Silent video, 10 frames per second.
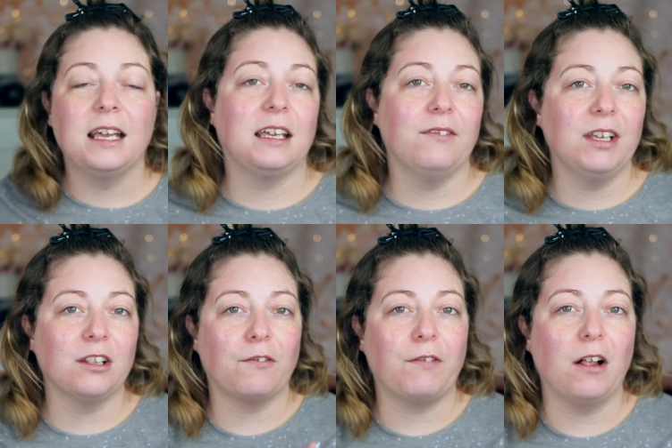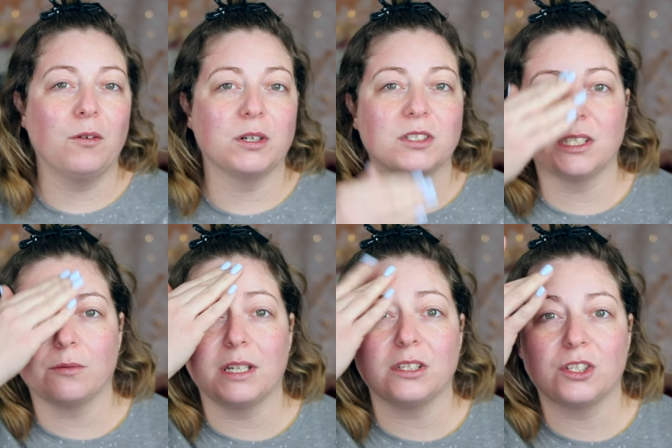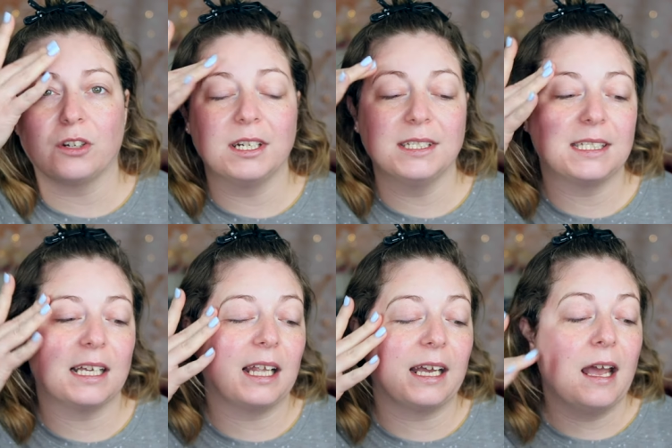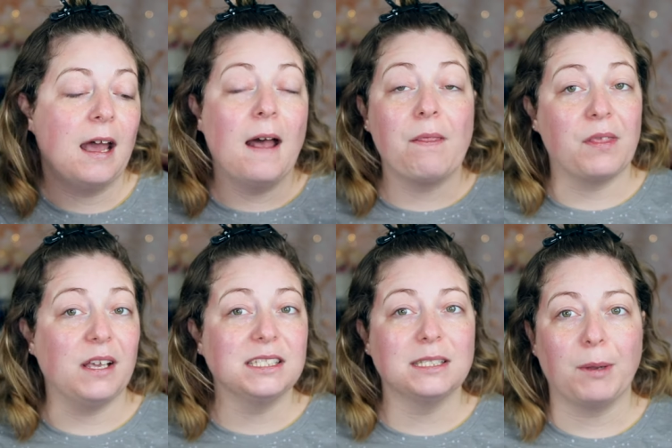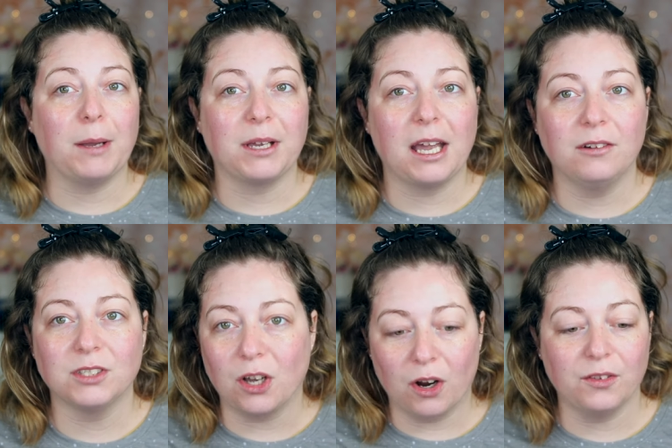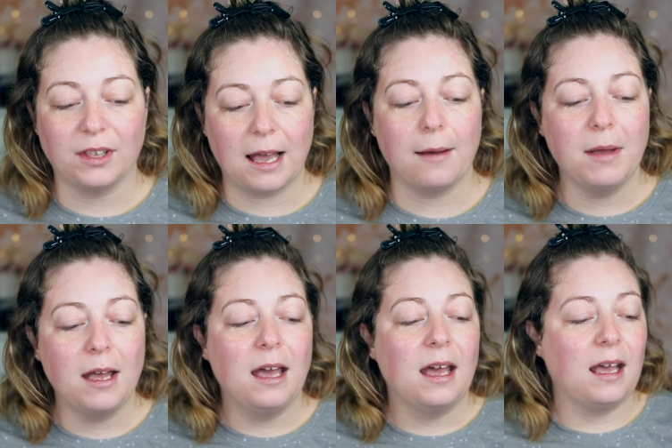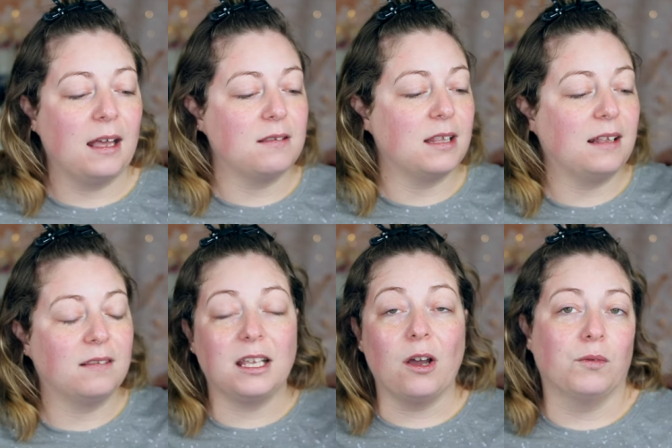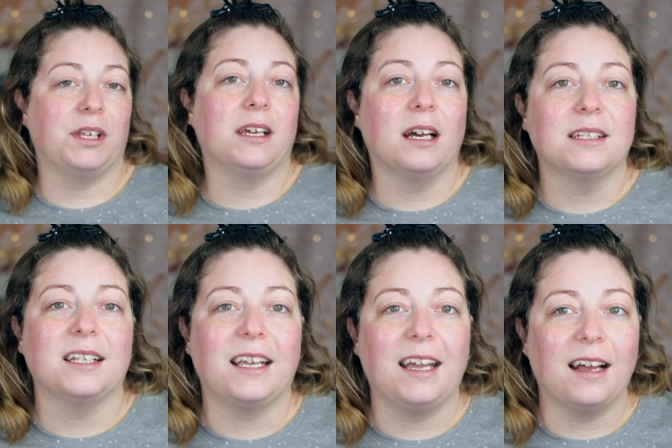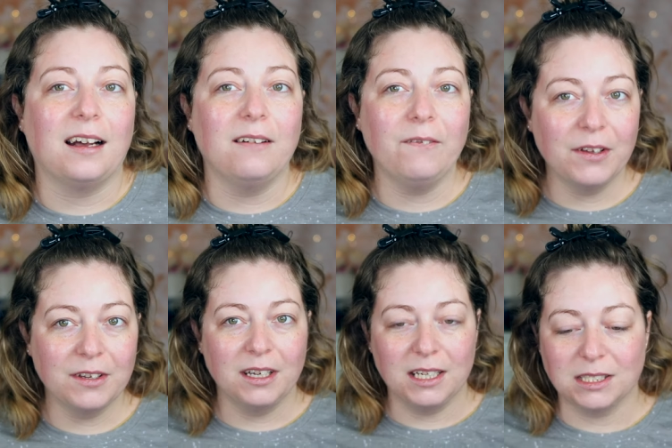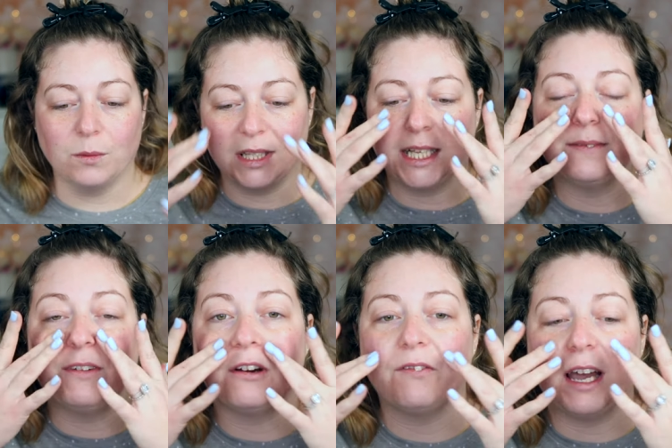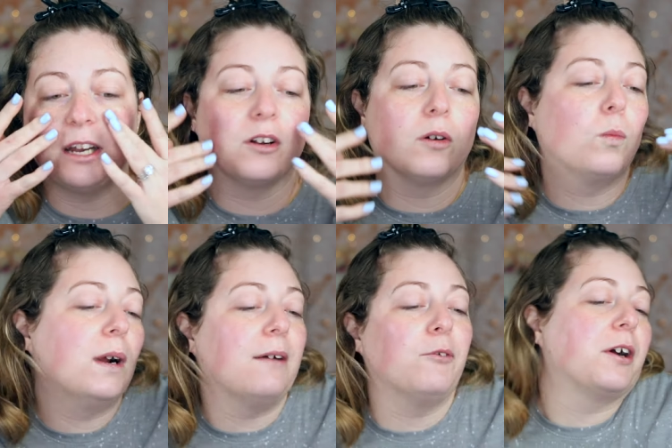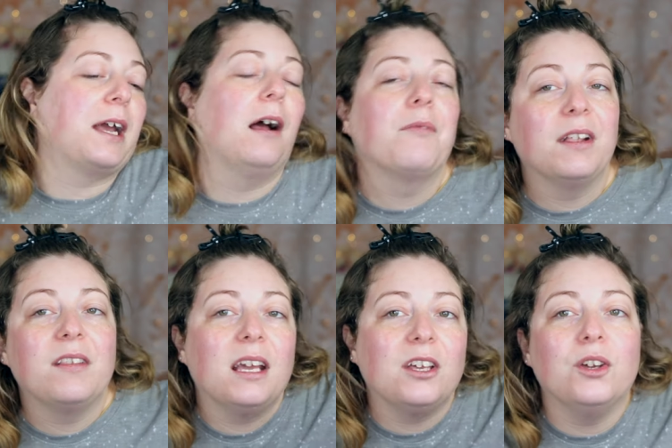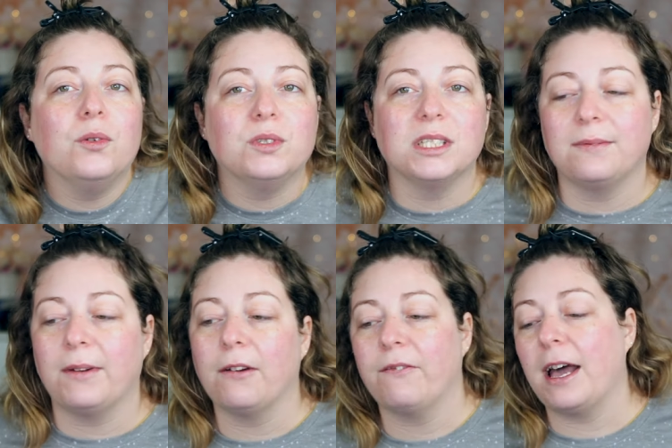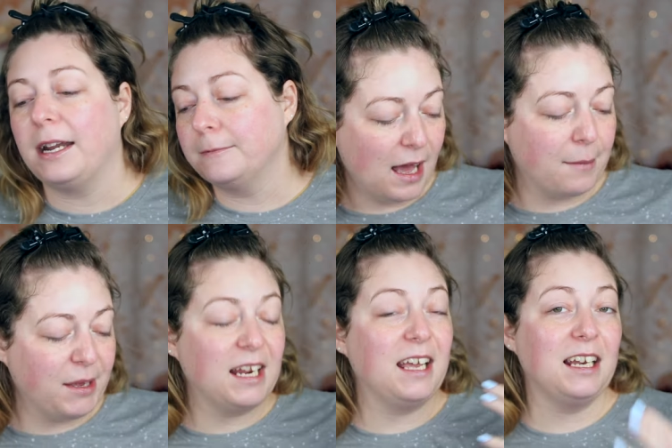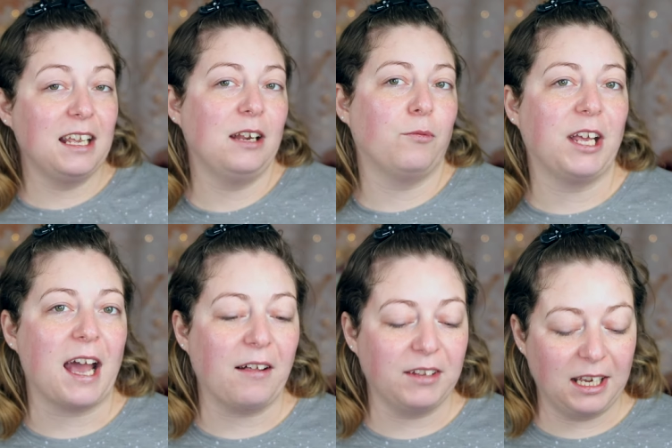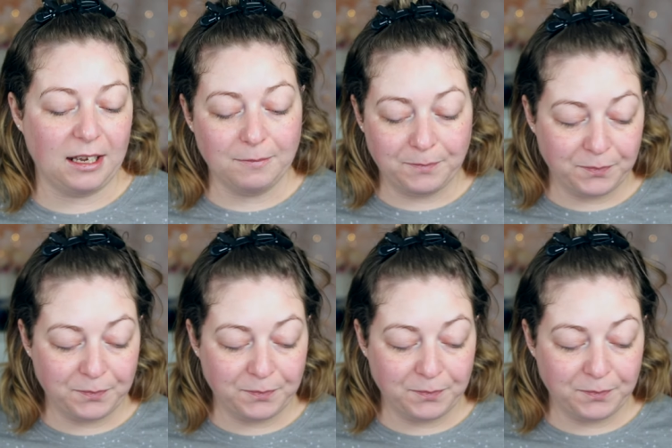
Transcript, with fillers: giving their followers the reassurance that like these spam accounts aren't them, and that the only account that they have is the one that's verified, or whatever account that they use is verified. I mean, in, in reality,